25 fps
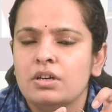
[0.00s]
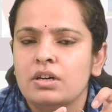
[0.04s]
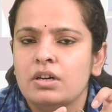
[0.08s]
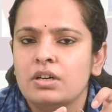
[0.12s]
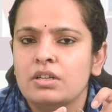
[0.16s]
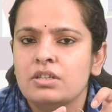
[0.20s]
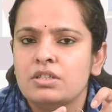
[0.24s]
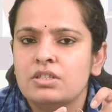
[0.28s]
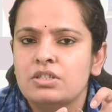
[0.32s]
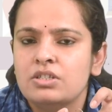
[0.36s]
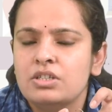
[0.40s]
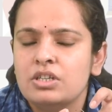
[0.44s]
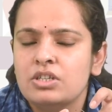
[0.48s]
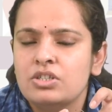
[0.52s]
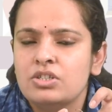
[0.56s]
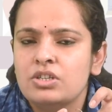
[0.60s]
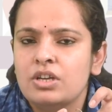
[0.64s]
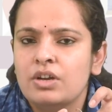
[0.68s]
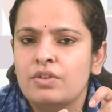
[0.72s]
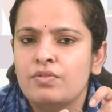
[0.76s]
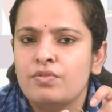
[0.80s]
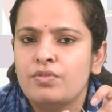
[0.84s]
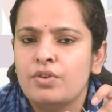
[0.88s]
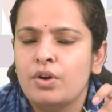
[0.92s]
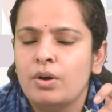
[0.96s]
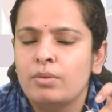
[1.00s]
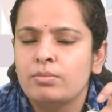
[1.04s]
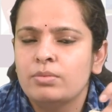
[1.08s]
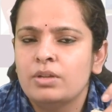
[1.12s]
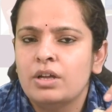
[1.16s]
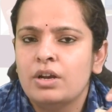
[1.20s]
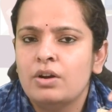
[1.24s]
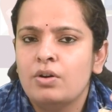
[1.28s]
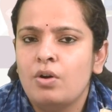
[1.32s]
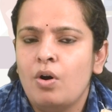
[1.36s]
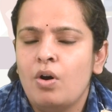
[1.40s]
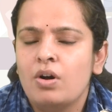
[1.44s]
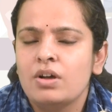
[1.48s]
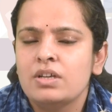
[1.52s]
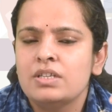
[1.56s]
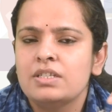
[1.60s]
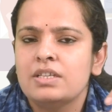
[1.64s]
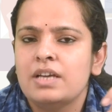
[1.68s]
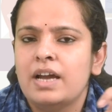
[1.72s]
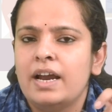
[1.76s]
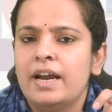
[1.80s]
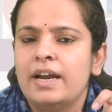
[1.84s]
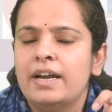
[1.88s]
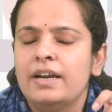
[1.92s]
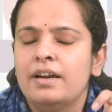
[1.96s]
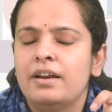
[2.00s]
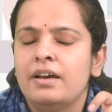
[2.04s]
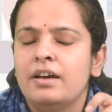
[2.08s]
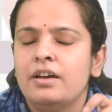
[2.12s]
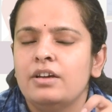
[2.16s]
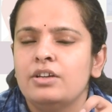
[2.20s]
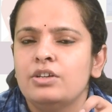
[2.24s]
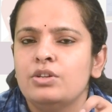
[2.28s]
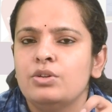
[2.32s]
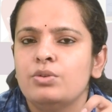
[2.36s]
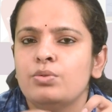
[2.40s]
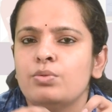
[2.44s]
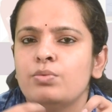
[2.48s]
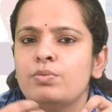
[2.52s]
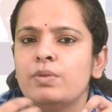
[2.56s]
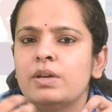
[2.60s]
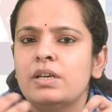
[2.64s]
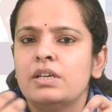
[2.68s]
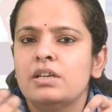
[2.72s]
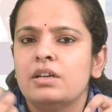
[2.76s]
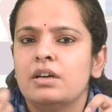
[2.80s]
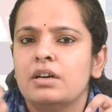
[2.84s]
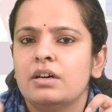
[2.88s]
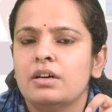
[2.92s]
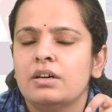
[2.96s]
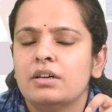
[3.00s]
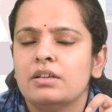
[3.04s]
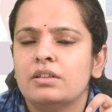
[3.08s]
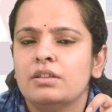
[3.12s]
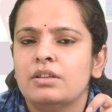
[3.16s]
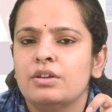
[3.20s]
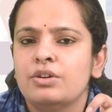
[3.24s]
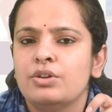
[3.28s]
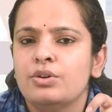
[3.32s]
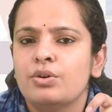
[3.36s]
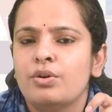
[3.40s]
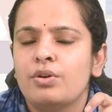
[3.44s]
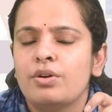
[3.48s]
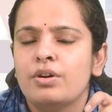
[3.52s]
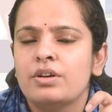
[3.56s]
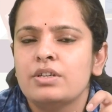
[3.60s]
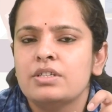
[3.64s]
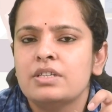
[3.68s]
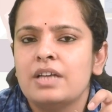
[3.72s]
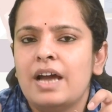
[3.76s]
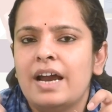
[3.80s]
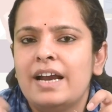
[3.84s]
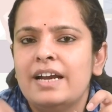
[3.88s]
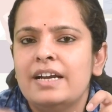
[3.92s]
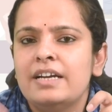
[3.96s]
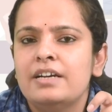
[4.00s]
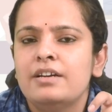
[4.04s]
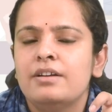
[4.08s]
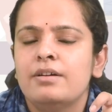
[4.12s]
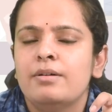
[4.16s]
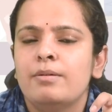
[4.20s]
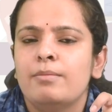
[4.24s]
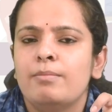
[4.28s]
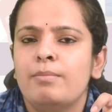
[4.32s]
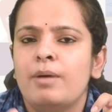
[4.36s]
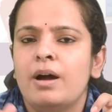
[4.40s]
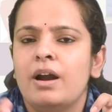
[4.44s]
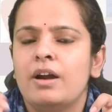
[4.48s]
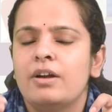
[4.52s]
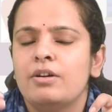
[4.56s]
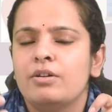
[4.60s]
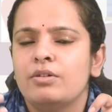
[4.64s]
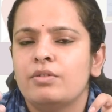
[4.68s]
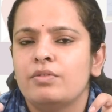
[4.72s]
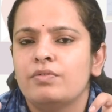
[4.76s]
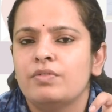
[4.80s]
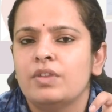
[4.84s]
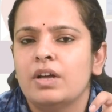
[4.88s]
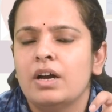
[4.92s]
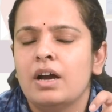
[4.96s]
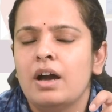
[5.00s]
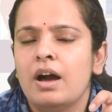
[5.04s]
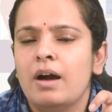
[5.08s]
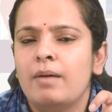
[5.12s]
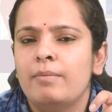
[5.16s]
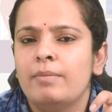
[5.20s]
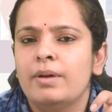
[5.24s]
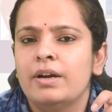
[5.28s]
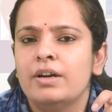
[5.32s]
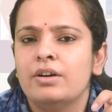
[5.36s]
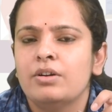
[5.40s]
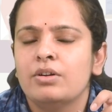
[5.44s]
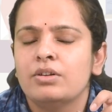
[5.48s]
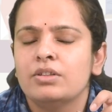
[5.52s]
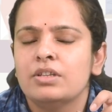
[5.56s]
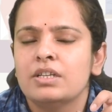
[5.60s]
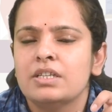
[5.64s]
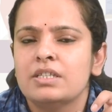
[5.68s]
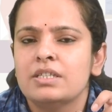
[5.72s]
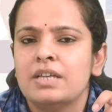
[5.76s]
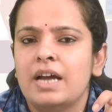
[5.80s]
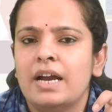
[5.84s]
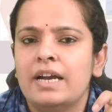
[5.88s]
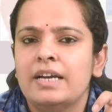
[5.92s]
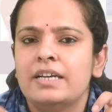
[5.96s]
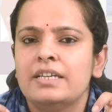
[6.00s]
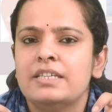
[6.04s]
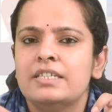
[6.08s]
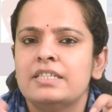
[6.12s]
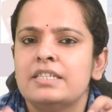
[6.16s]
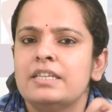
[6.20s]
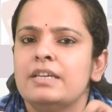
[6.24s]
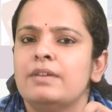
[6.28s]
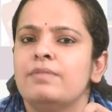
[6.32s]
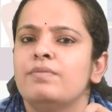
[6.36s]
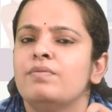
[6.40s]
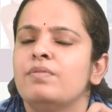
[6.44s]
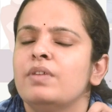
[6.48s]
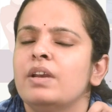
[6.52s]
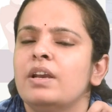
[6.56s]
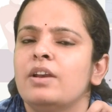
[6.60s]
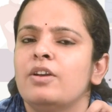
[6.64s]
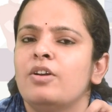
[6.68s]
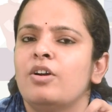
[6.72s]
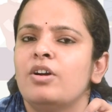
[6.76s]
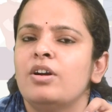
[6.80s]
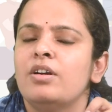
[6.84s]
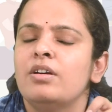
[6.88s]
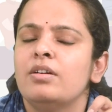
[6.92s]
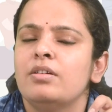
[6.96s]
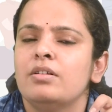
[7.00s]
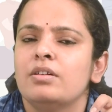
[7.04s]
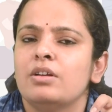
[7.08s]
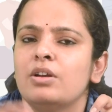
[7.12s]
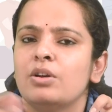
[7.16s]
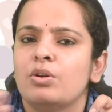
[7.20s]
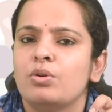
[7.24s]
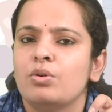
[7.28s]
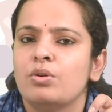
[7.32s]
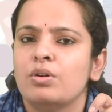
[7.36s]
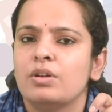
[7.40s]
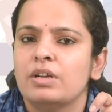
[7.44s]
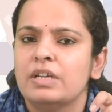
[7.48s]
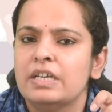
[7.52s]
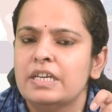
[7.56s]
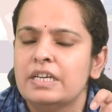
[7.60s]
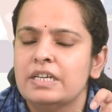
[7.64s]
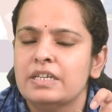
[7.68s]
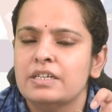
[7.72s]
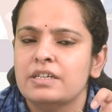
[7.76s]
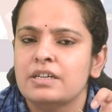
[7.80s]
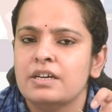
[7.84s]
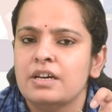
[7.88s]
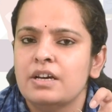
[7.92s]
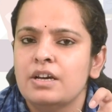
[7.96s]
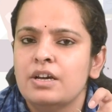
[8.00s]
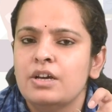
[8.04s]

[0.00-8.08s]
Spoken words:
stitching from the wrong side, you will your side part of the garment or the side seam will not look neat.